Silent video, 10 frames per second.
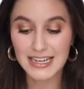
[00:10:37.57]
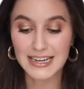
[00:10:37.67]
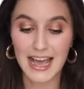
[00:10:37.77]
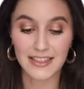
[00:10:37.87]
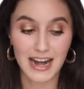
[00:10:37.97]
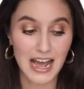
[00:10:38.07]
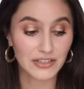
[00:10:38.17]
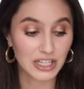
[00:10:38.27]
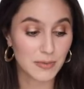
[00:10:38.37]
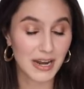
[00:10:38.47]
now that I have a
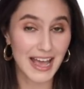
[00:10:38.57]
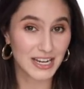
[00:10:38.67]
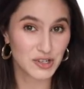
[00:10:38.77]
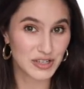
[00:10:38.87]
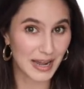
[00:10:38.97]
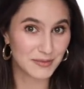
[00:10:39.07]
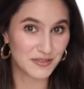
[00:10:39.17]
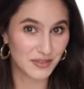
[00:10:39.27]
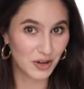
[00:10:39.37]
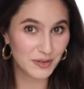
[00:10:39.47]
little bit of extra time to
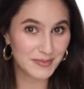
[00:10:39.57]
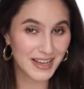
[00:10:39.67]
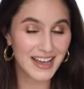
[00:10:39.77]
film.